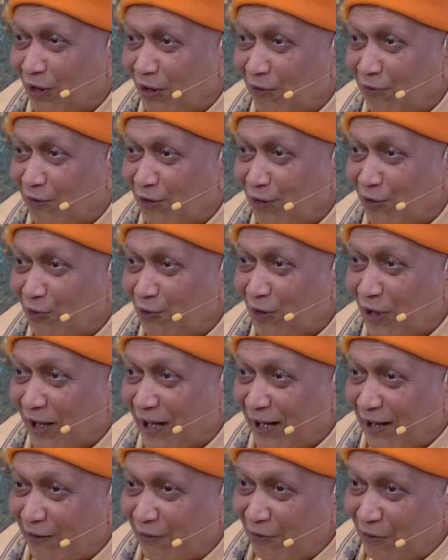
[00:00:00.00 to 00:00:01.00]
Whatever
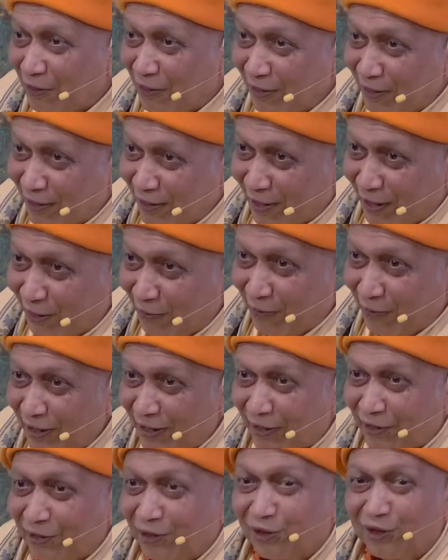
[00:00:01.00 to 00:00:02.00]
you have,
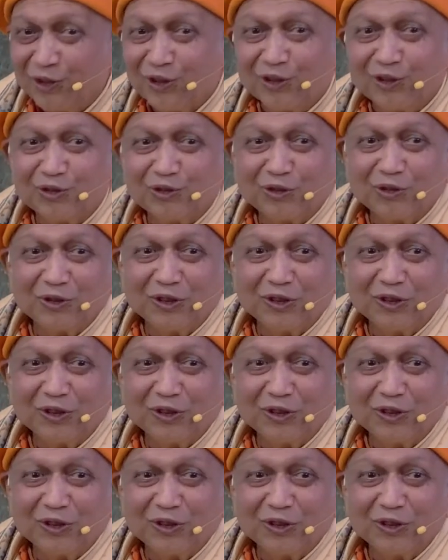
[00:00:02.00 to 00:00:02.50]
give it